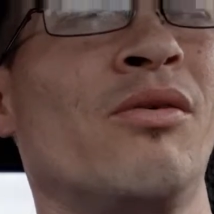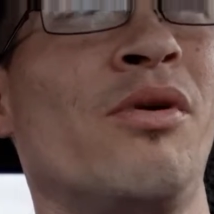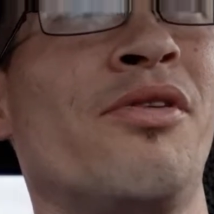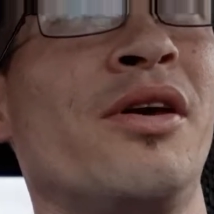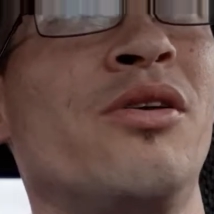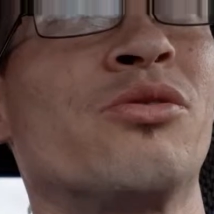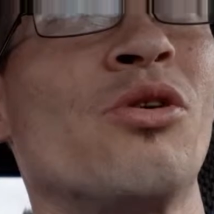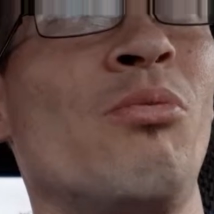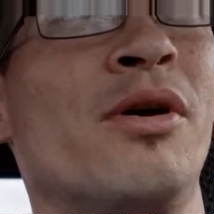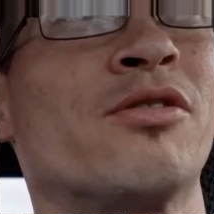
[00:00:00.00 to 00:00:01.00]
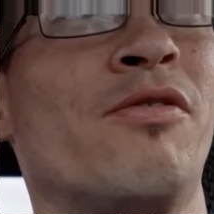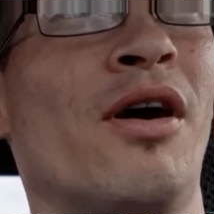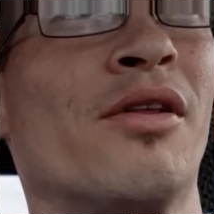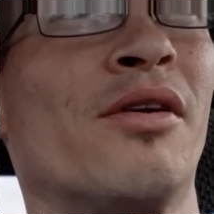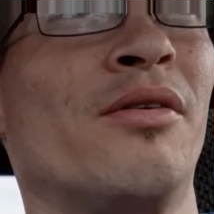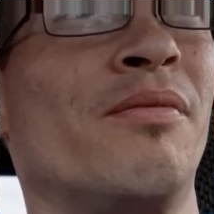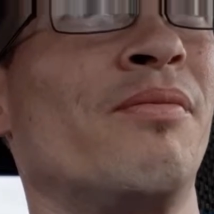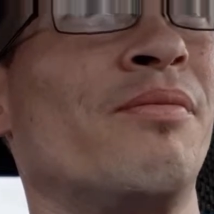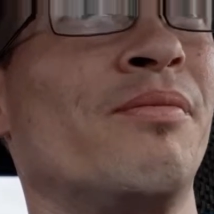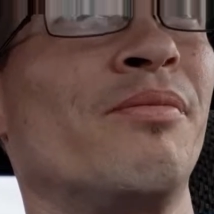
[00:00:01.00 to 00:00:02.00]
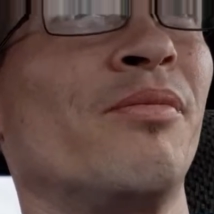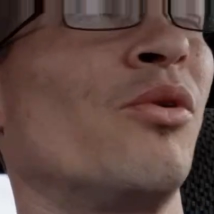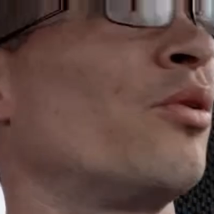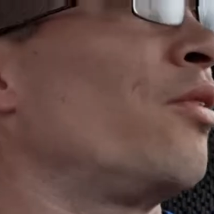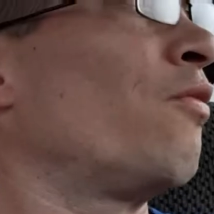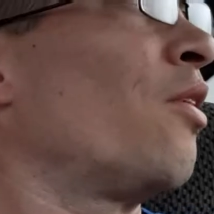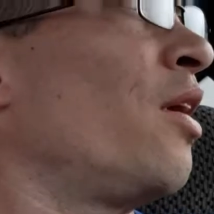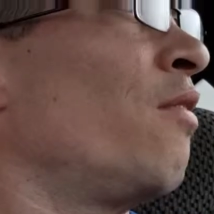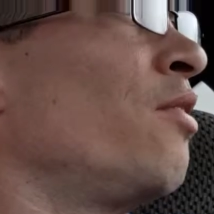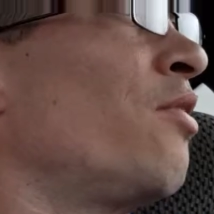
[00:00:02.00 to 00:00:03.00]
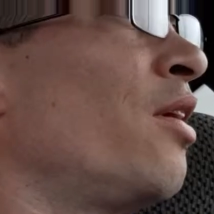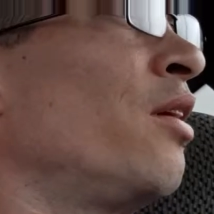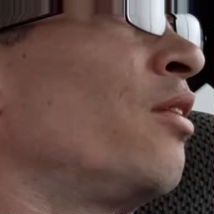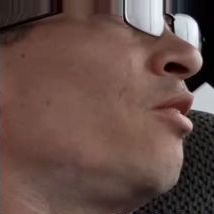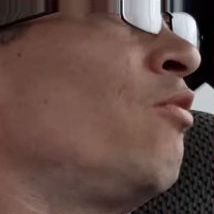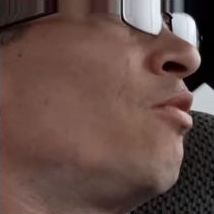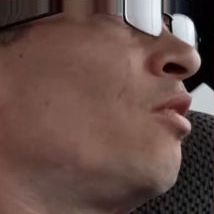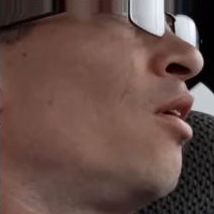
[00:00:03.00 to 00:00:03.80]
We thank you so much, Father, Lord, for everything that you've